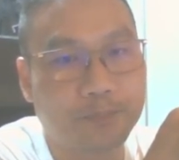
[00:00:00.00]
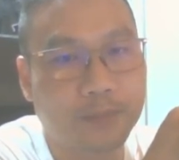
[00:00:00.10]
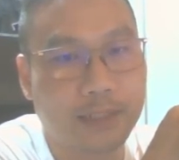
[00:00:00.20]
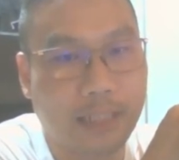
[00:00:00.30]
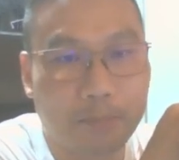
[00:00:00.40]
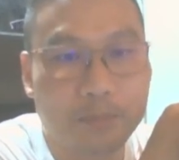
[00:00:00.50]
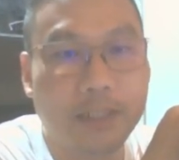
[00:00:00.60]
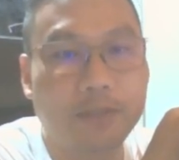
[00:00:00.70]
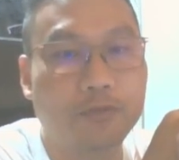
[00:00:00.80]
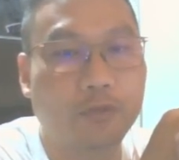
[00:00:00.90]

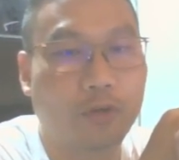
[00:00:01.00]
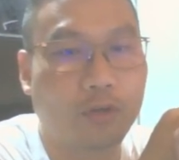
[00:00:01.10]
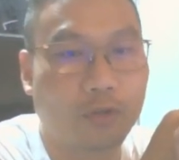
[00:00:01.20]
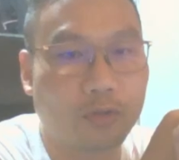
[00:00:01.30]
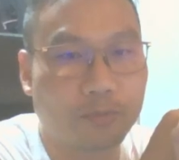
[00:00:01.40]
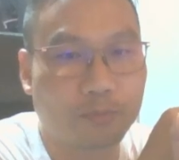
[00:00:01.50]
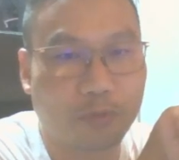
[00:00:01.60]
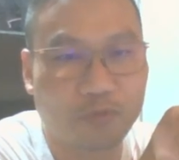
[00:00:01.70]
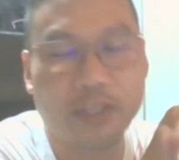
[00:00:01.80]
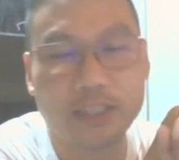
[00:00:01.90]
something for
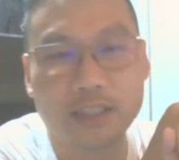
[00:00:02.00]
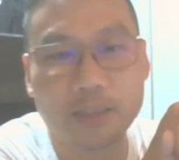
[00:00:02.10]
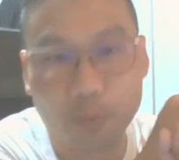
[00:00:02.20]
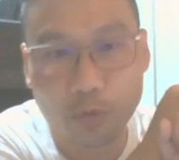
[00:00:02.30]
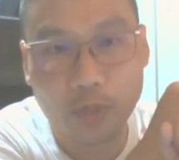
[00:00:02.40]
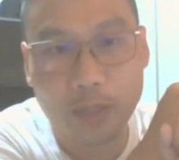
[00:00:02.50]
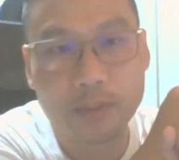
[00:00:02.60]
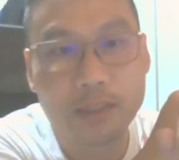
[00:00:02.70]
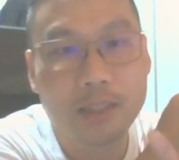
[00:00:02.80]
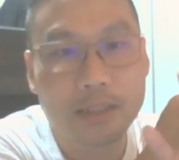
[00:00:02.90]
professional
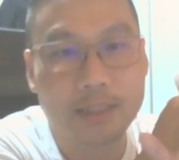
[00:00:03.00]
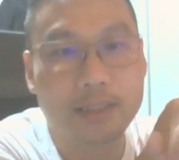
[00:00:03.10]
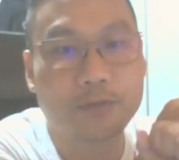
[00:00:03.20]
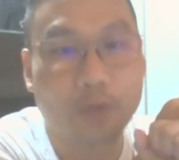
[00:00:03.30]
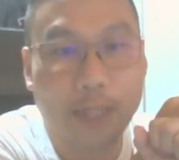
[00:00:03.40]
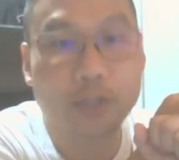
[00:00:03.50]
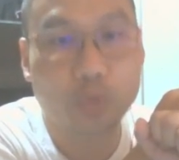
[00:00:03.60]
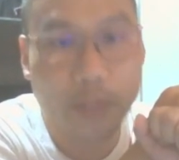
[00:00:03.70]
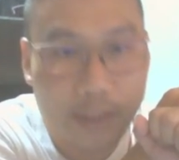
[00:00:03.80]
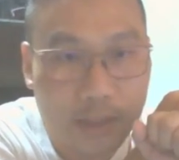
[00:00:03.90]
programmer. This is for
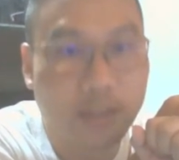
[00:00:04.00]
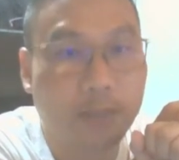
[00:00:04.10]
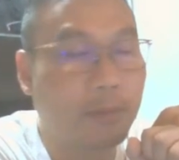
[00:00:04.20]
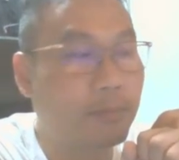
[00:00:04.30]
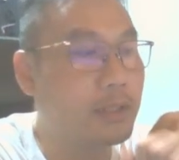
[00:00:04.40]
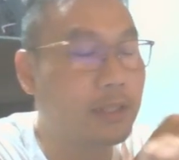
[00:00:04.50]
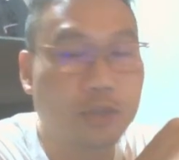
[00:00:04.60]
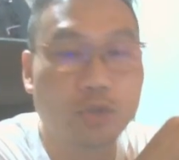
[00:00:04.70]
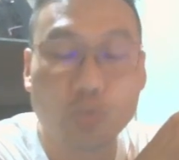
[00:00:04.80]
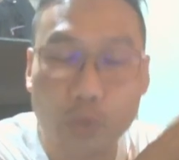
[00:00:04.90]
educational
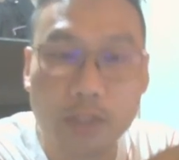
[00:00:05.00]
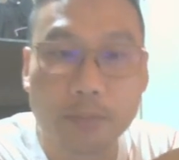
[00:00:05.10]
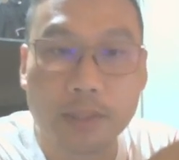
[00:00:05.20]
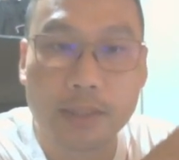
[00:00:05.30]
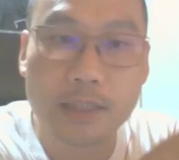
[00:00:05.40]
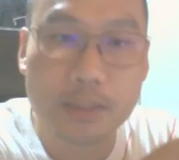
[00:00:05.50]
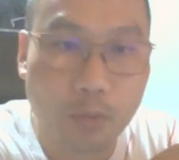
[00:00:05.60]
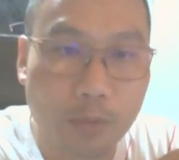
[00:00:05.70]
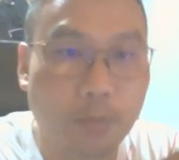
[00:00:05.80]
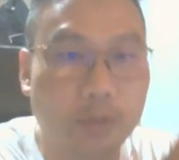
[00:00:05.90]
purposes, so readability is
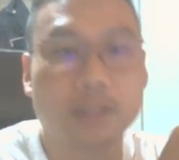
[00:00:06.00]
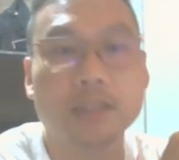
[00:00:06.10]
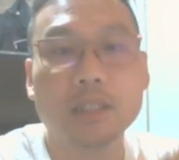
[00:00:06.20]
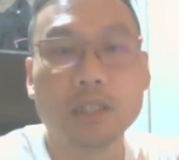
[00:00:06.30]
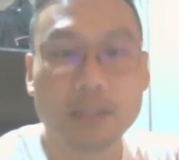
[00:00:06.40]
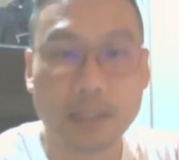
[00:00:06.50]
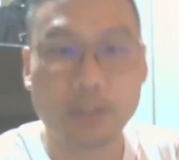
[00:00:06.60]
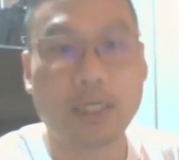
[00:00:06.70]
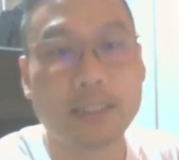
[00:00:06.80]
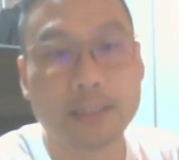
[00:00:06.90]
more important.
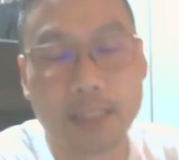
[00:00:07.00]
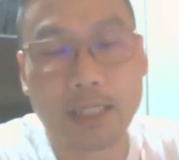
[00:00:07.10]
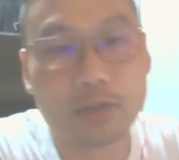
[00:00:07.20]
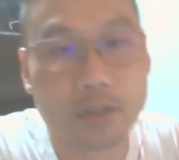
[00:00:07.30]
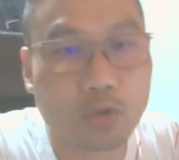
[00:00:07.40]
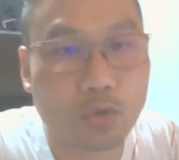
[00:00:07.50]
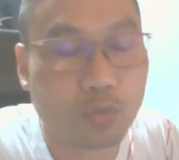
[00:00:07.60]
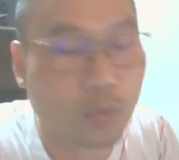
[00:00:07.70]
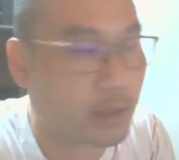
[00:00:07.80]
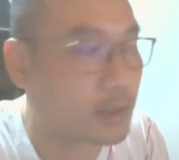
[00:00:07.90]
They understand how the code
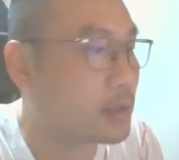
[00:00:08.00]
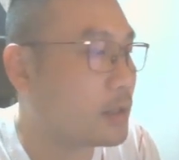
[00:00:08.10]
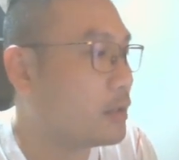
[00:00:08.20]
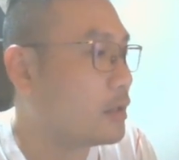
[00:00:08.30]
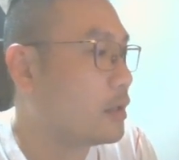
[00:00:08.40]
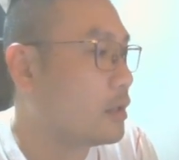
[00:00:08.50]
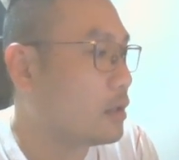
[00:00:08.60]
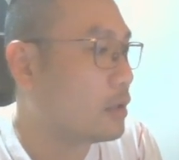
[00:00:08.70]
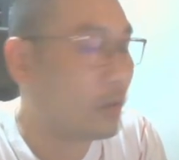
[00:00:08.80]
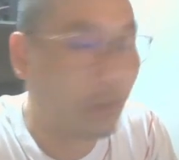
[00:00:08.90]
works.
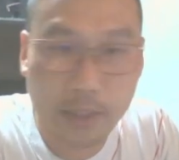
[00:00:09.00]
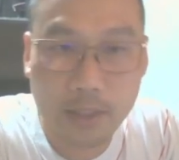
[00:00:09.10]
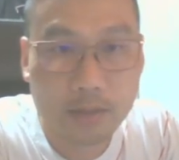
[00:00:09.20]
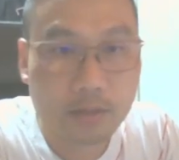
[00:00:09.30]
Okay,